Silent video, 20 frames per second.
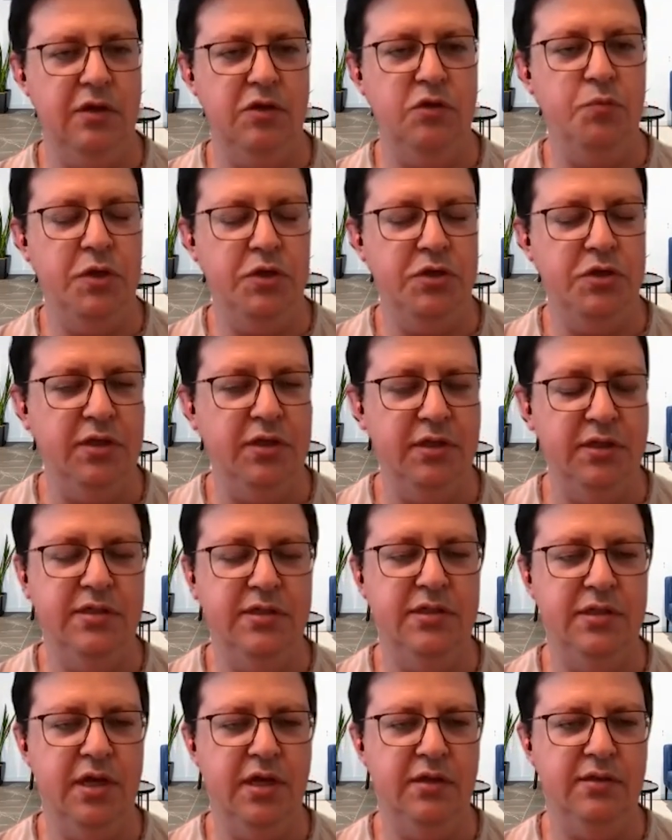like you mentioned,
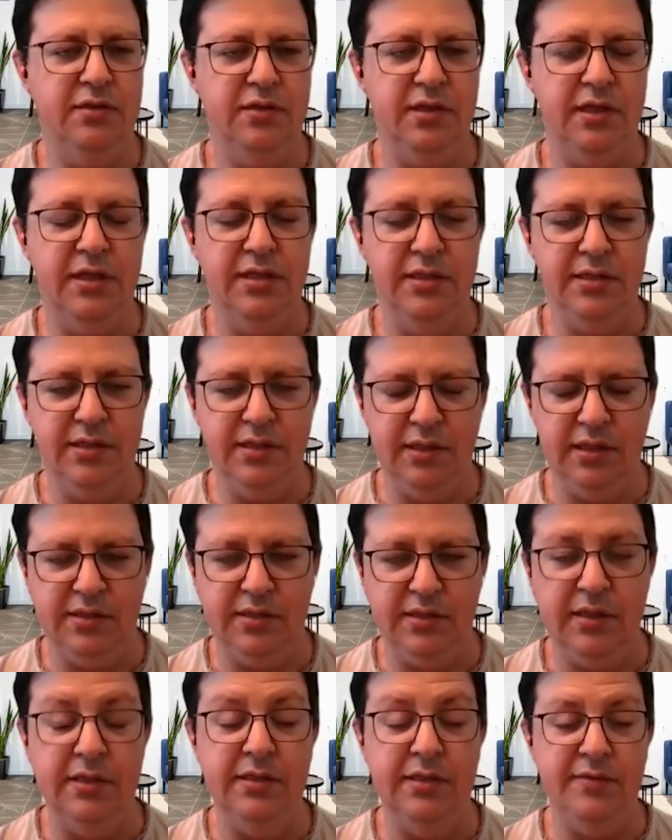it's not easy.
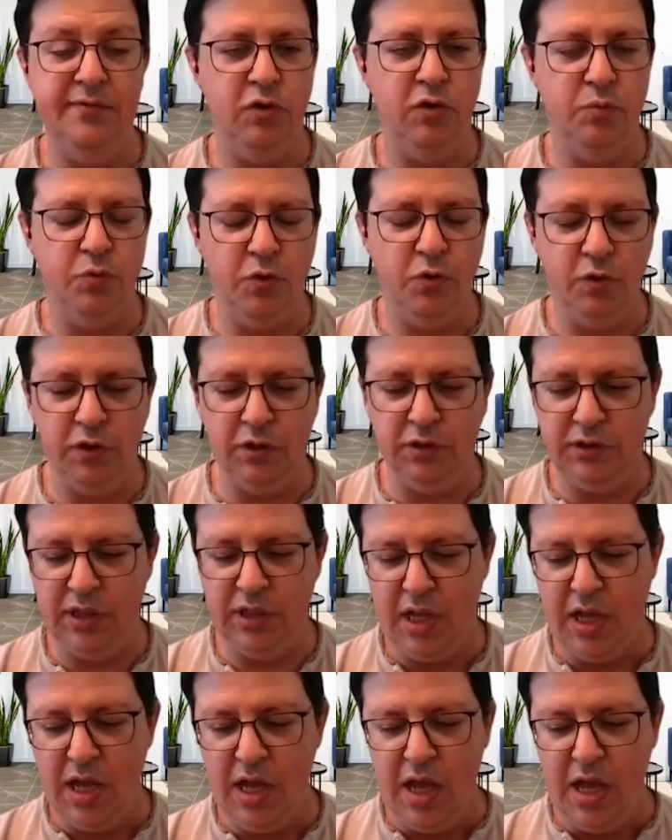It's and it's very important.